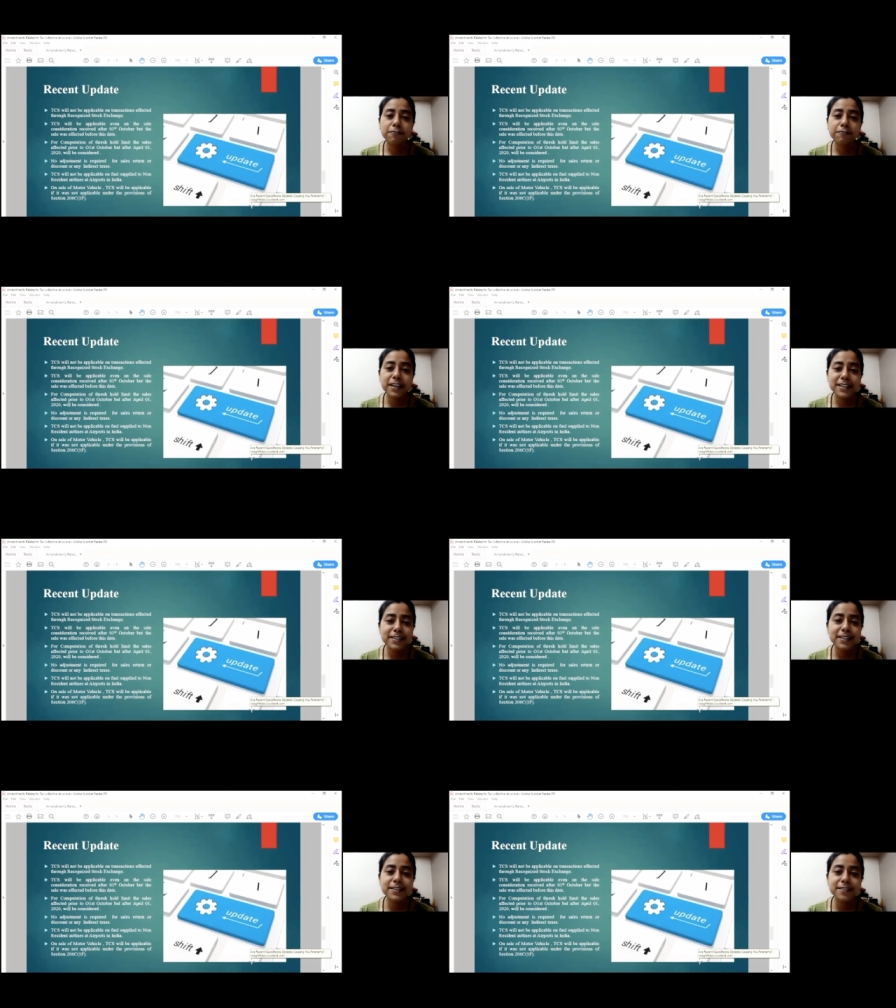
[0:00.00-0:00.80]
faced
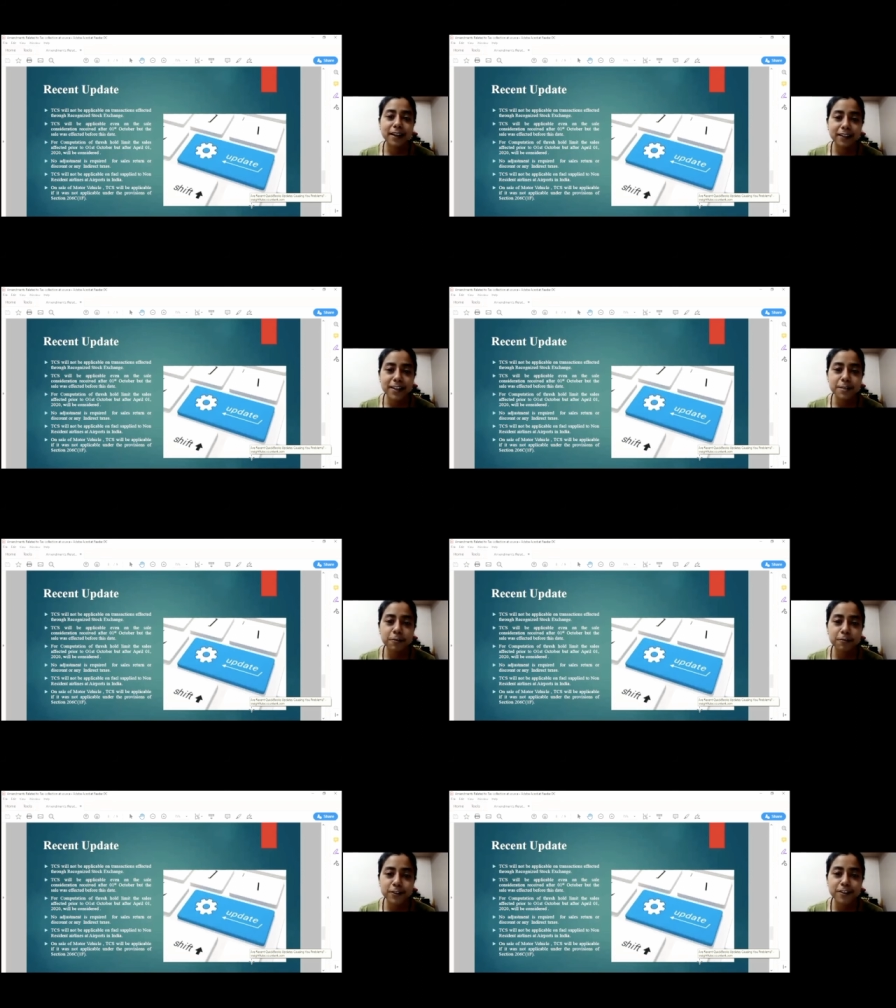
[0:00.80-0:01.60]
these radical
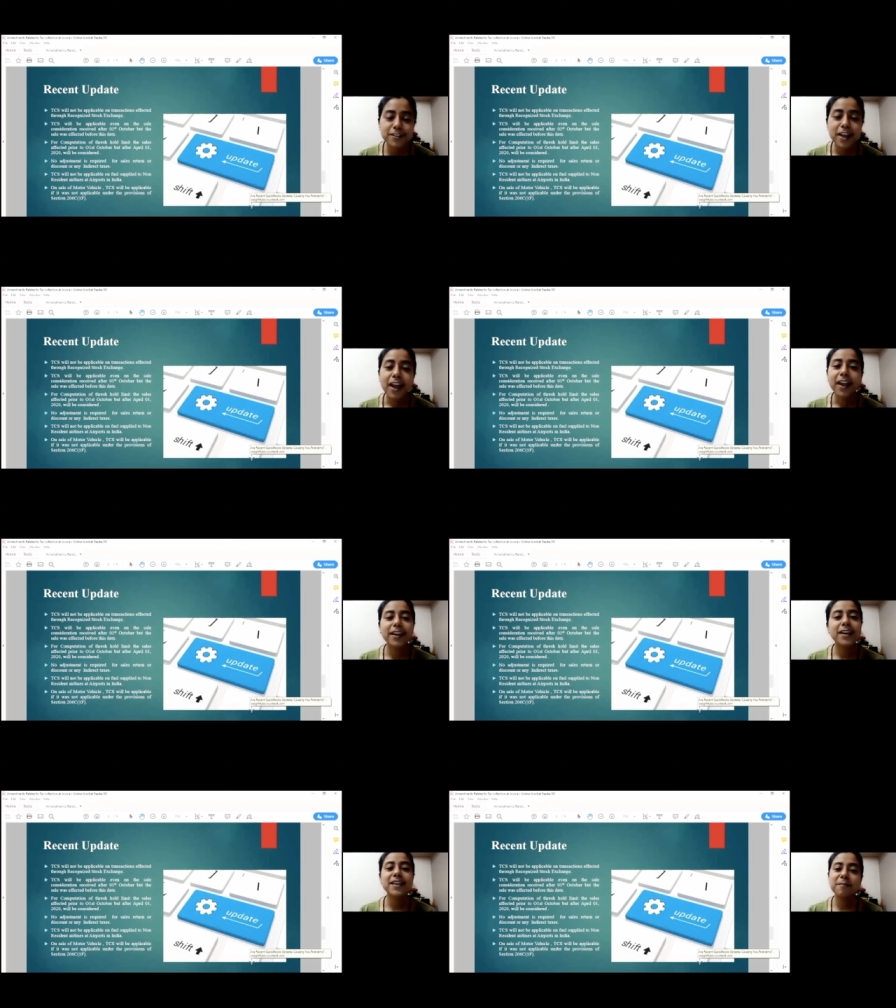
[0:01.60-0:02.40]
provisions it
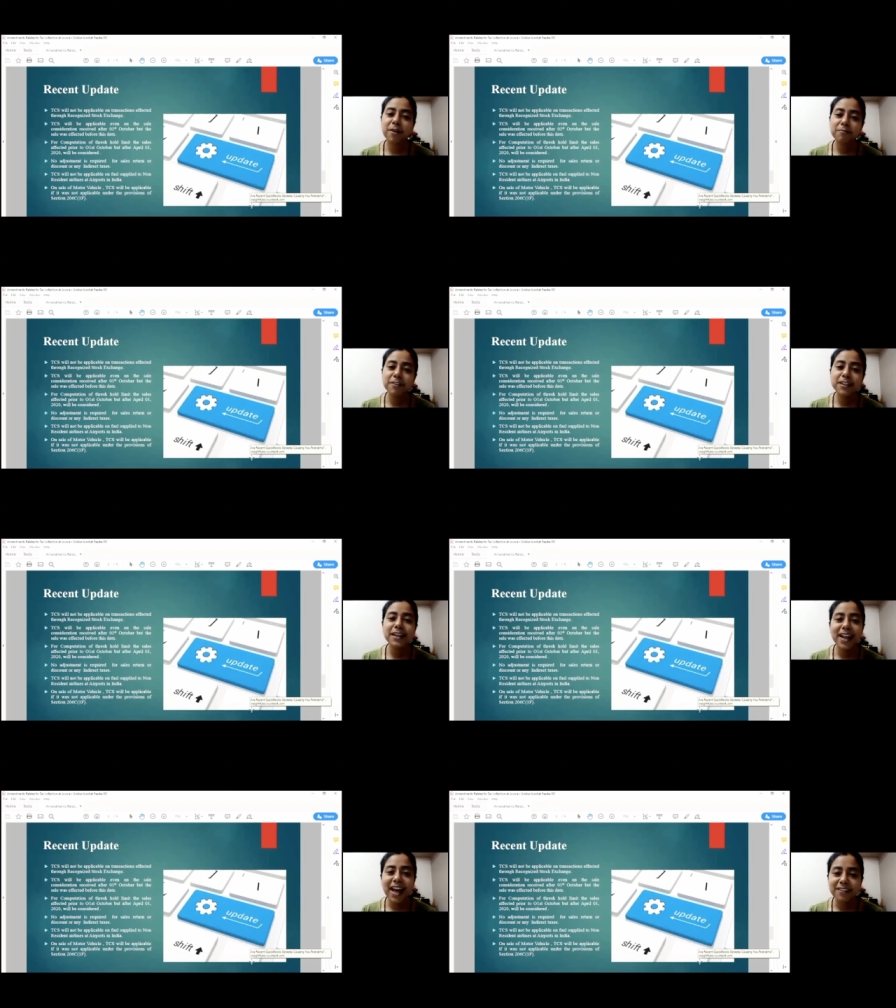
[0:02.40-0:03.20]
has come up with the
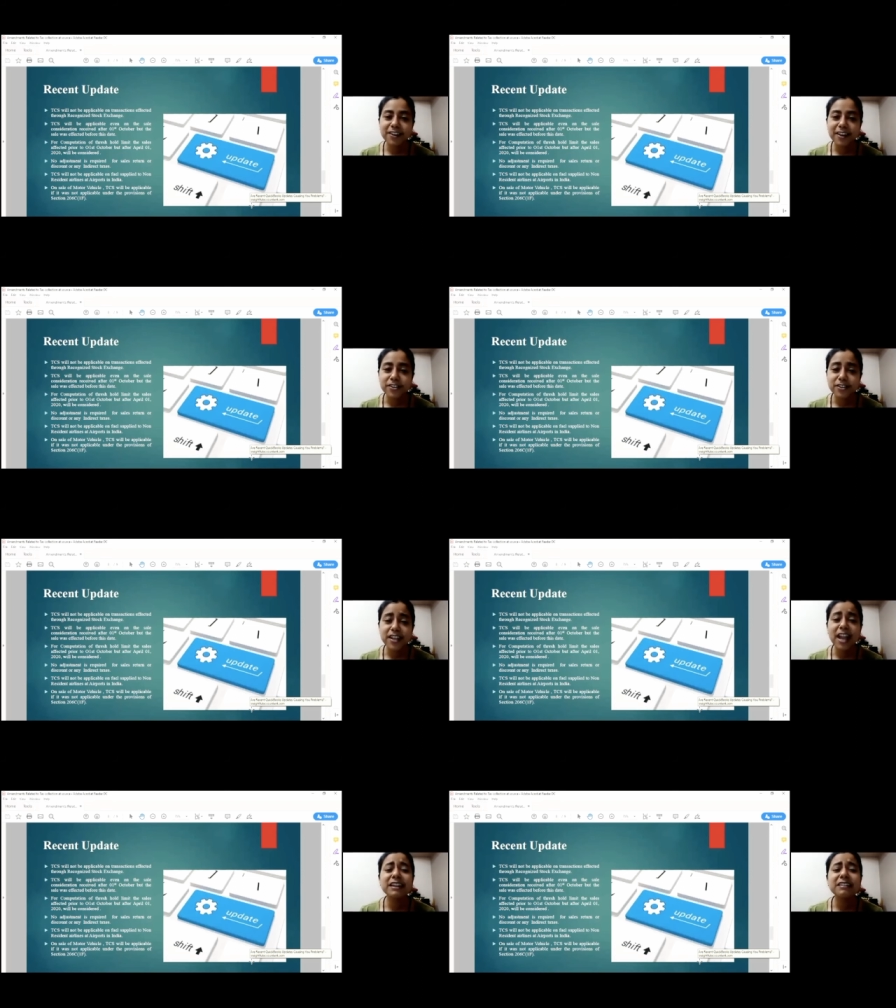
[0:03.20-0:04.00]
clarifications
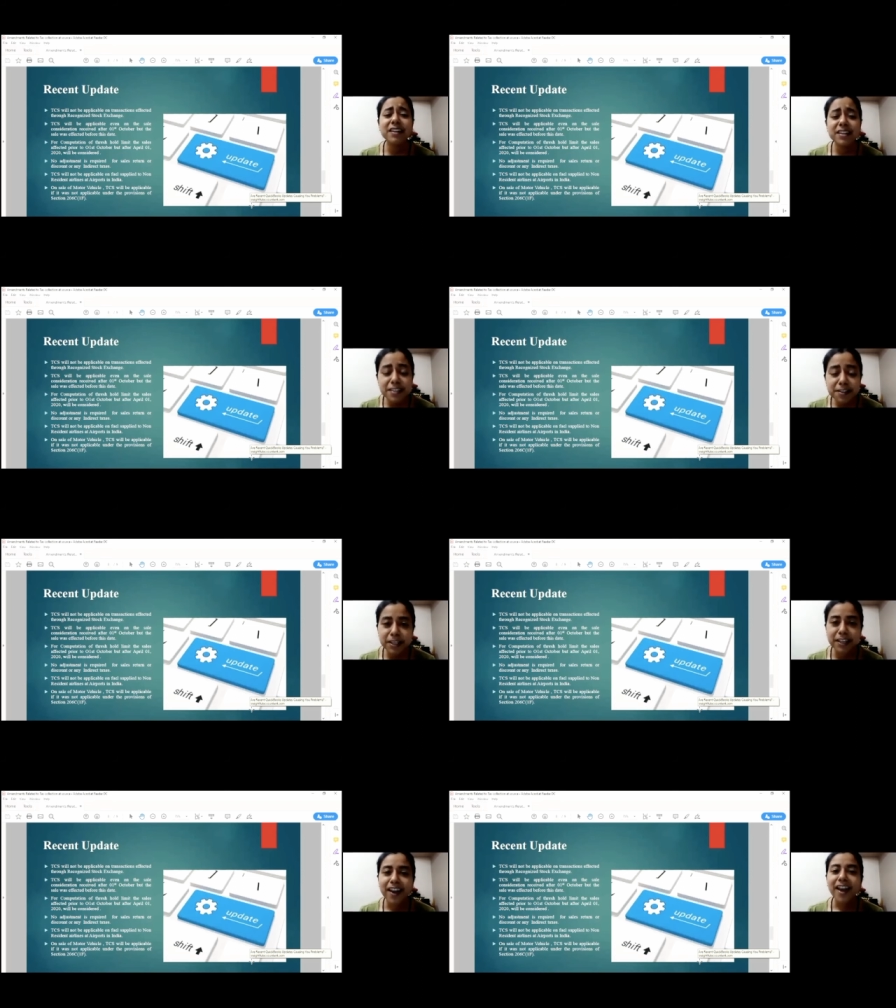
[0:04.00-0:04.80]
and trust
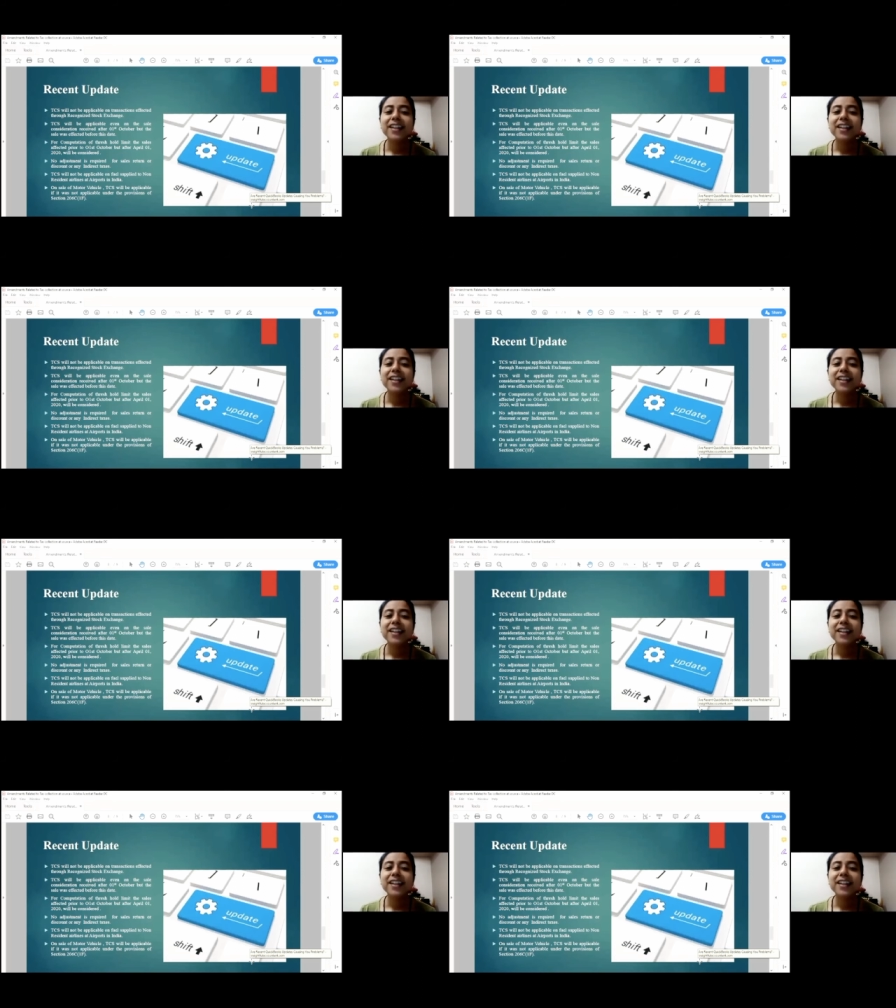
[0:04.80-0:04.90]
me